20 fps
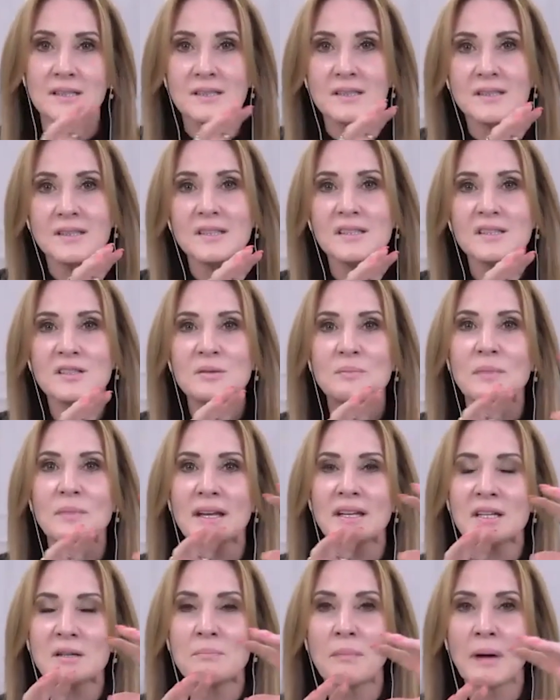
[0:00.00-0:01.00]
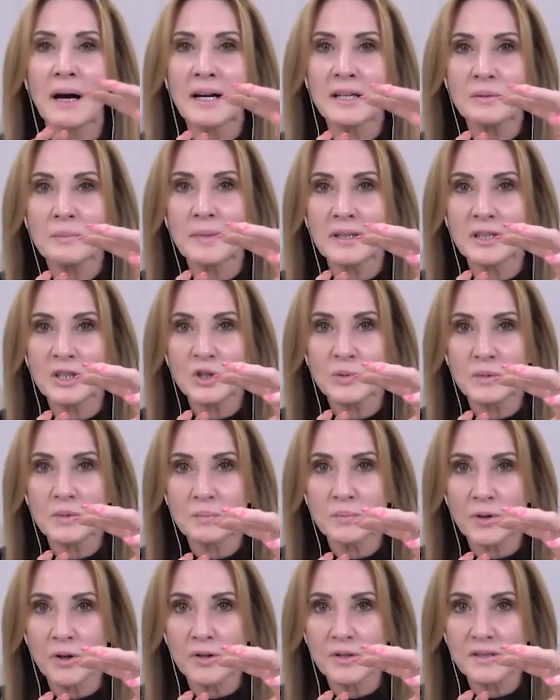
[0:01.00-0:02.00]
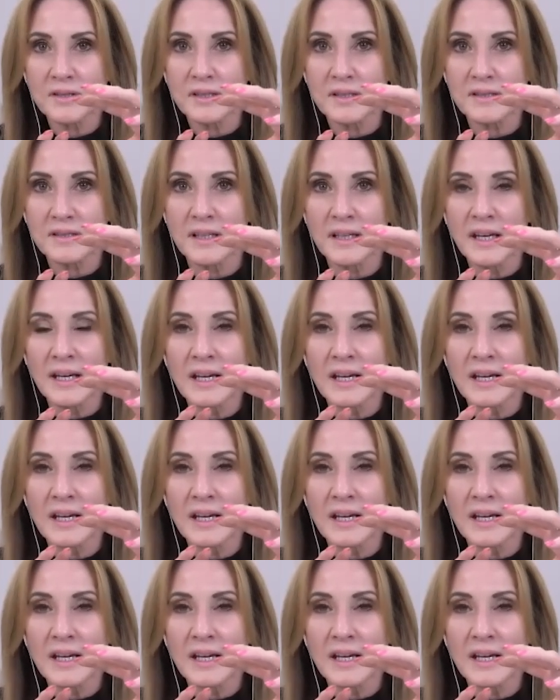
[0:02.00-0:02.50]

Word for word: systematic mind management process.